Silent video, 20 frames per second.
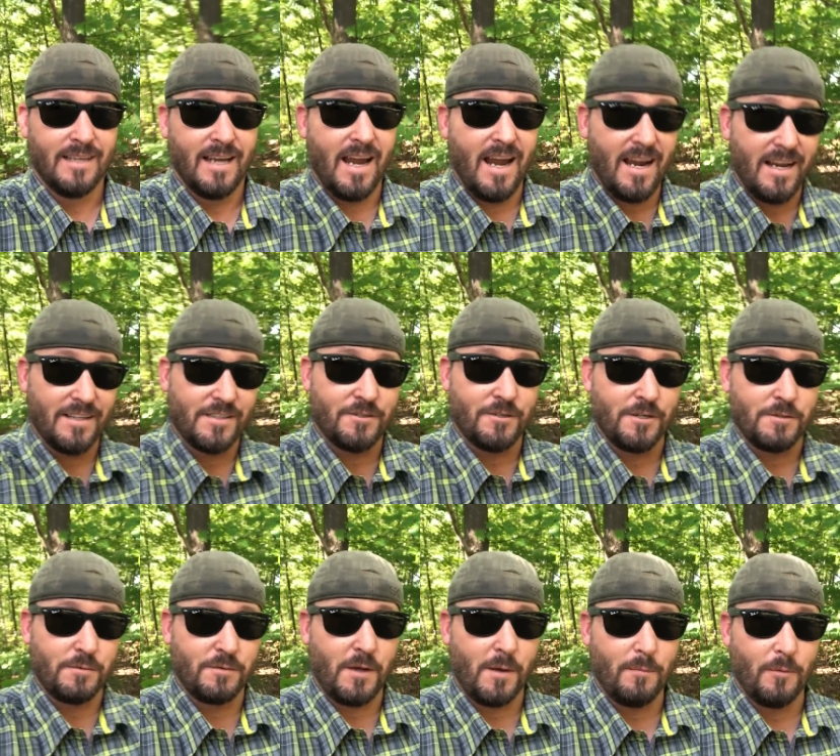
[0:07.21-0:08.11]
Hey, it's
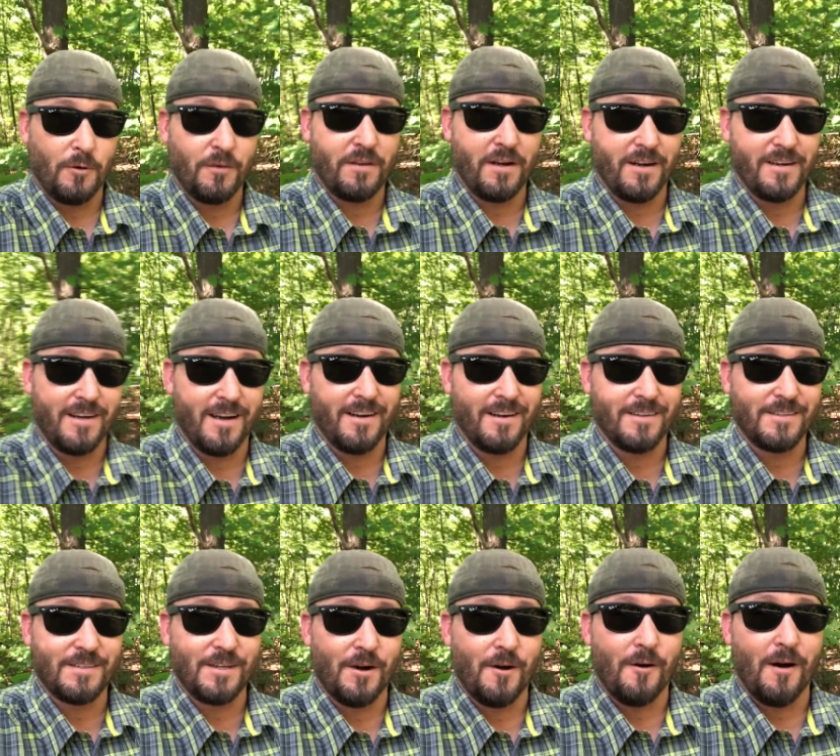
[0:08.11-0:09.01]
Chris with Up North Air Gunner.
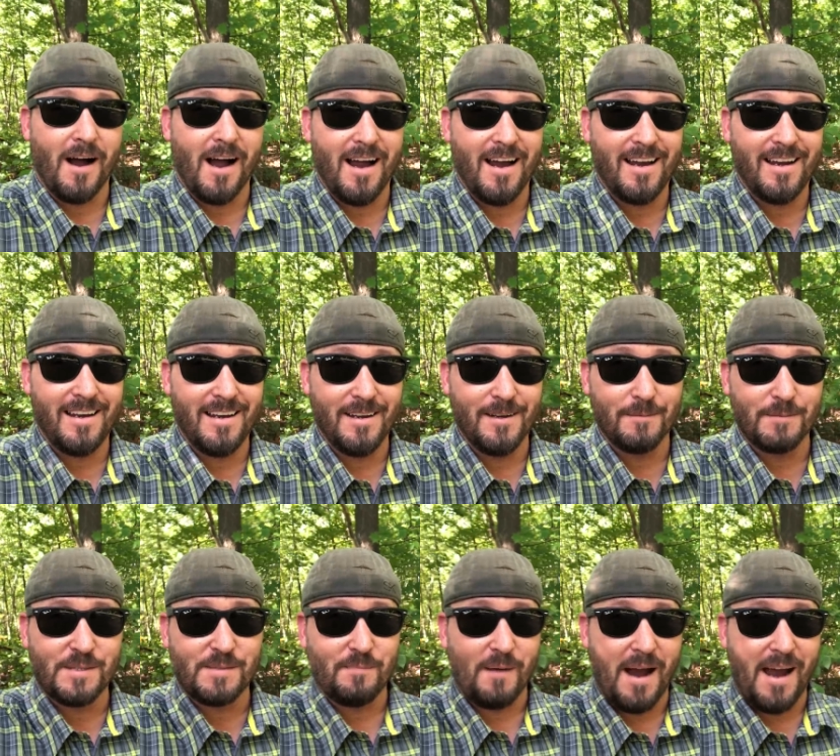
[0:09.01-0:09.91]
So I am
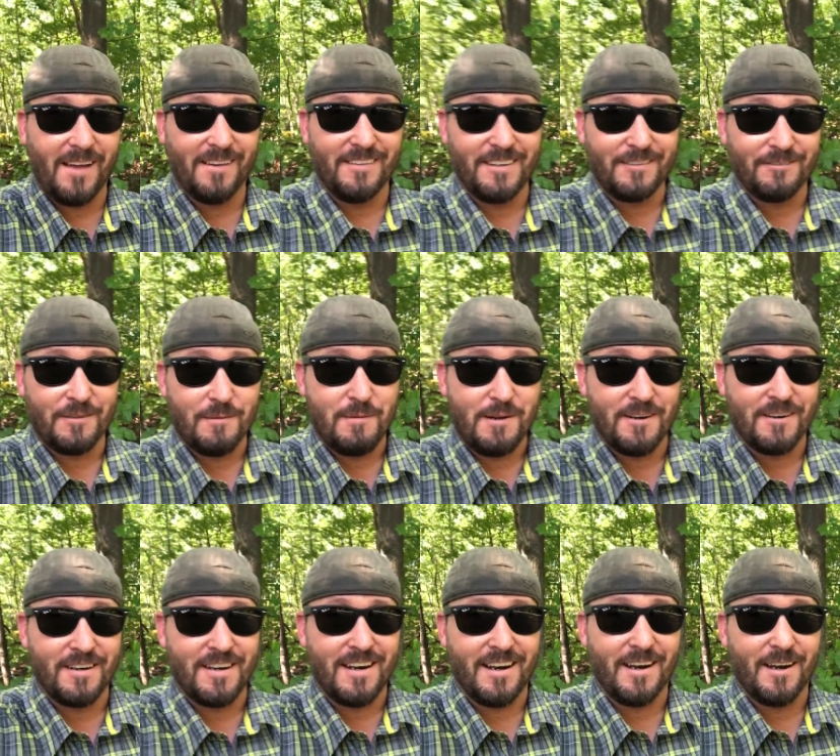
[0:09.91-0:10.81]
smiling from
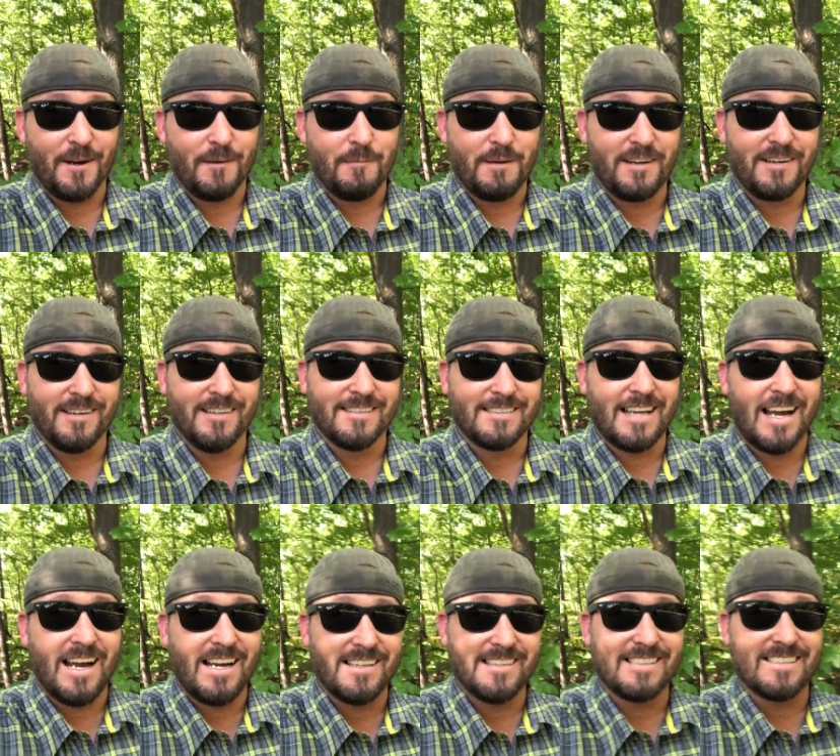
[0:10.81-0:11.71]
ear to ear because
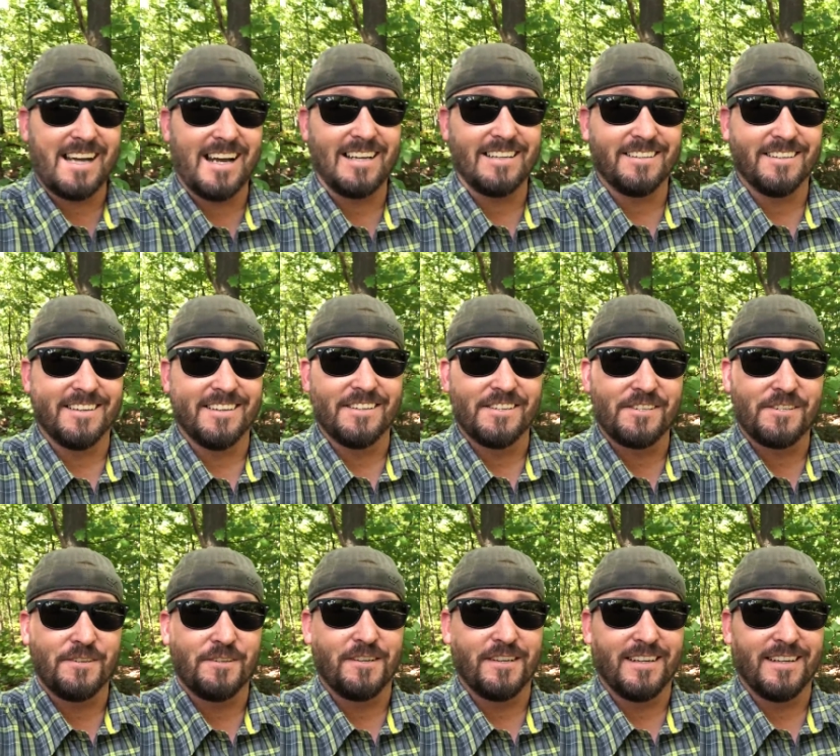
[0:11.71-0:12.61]
I just got done
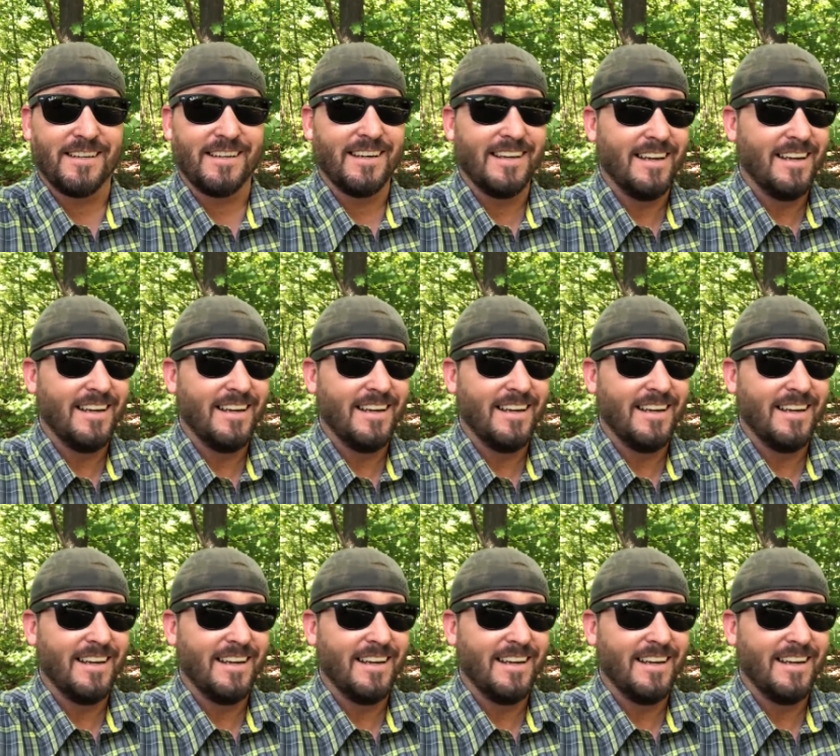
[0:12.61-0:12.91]
shooting